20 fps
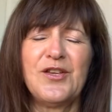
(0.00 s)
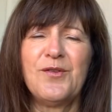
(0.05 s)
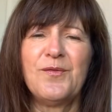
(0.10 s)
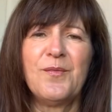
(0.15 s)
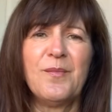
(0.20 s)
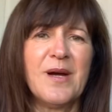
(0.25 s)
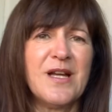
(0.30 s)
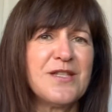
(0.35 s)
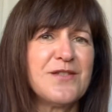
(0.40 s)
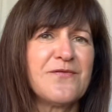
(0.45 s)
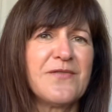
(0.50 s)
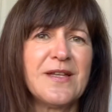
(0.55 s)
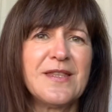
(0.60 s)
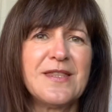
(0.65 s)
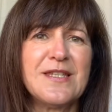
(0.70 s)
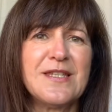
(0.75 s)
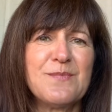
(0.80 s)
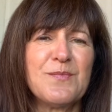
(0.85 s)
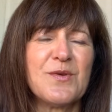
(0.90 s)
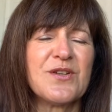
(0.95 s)
You might have read
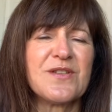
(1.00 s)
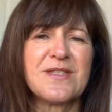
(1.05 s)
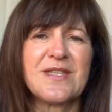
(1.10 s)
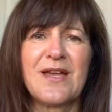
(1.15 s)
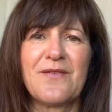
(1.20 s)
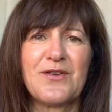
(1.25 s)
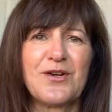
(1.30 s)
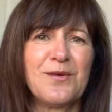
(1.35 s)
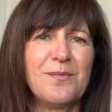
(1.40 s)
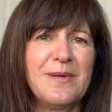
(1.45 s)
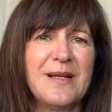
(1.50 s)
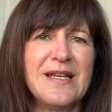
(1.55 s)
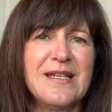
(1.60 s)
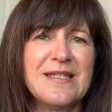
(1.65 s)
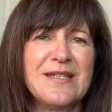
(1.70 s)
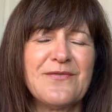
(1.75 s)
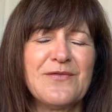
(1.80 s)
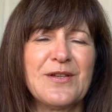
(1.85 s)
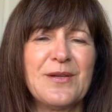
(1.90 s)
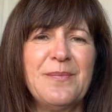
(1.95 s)
books and have a completely
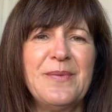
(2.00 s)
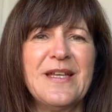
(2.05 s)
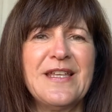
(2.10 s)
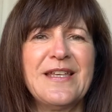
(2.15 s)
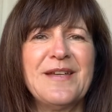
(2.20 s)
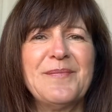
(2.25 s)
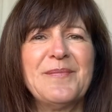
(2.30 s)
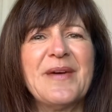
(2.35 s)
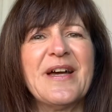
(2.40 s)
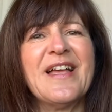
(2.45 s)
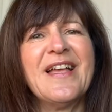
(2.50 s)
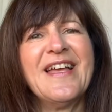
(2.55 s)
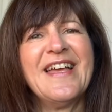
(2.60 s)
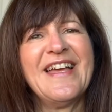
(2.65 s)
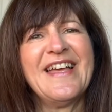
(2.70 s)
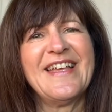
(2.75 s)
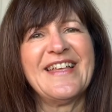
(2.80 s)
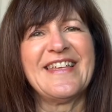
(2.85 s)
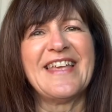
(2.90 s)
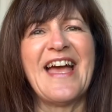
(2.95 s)
different opinion, but
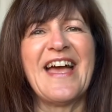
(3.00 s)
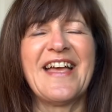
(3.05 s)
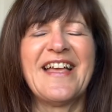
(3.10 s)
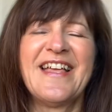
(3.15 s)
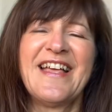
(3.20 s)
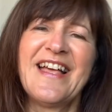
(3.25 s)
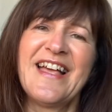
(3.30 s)
yeah,